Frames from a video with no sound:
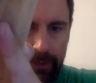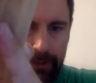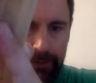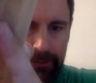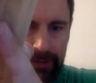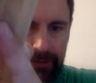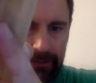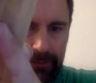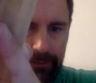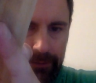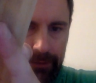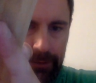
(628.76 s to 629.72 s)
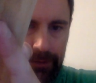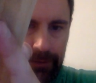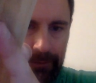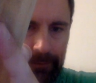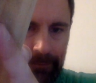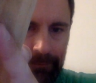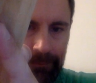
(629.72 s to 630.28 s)
set screw
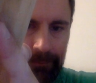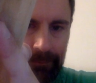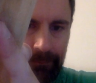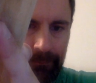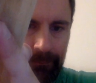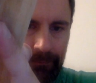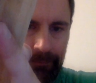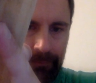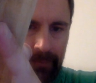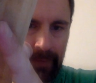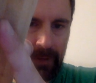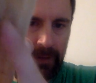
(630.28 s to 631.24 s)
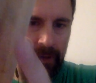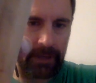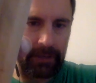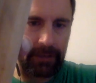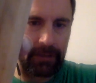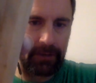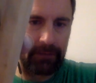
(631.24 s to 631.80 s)
here.
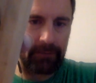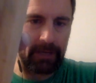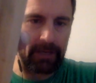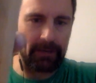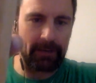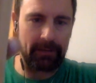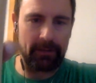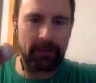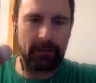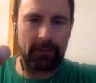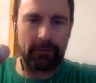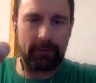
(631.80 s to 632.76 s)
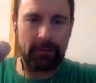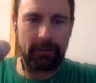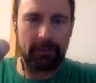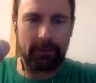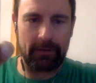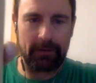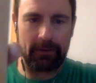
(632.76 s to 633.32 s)
And here I've got it in
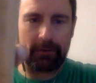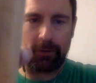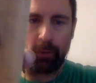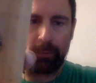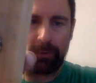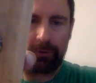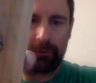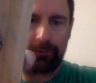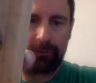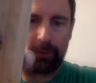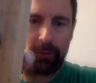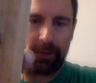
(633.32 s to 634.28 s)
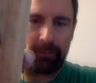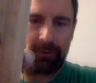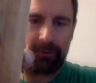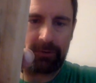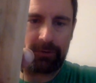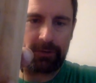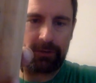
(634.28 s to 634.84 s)
the open or floating
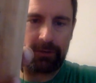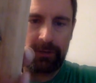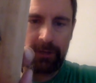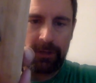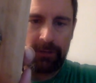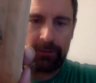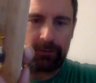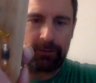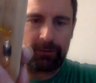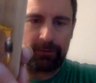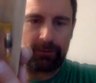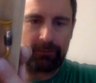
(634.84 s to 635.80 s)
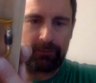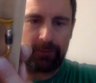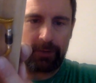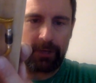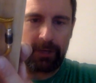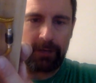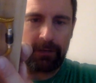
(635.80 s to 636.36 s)
position. So this is
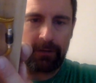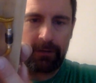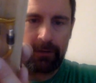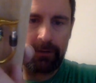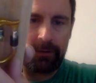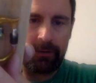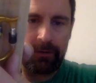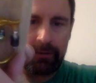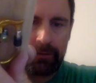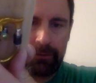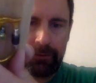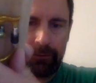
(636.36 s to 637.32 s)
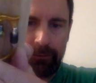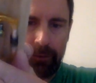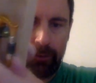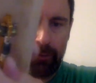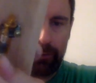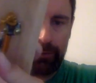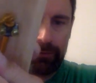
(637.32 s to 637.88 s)
free to
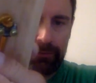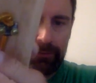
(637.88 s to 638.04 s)
fold